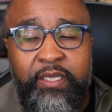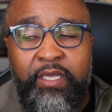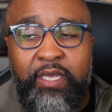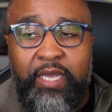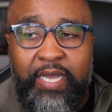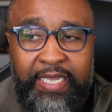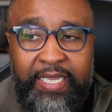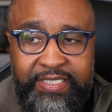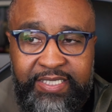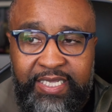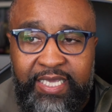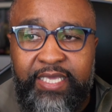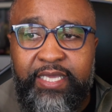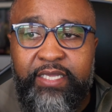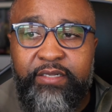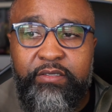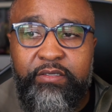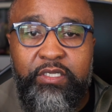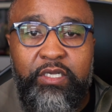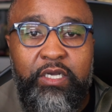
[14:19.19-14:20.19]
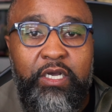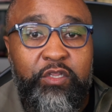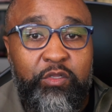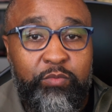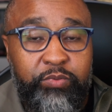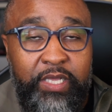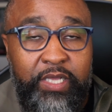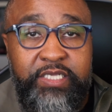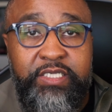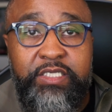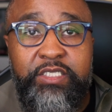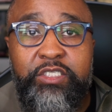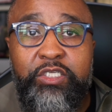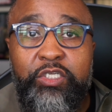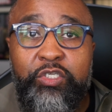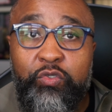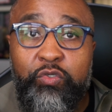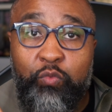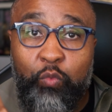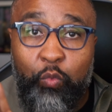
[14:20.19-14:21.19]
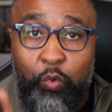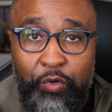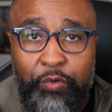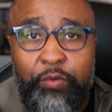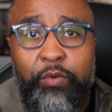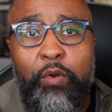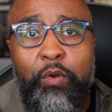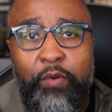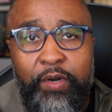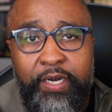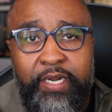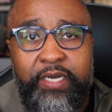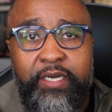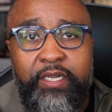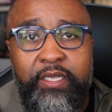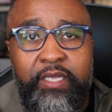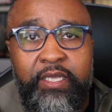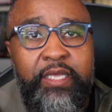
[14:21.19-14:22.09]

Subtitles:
I take it to other places to do work on it.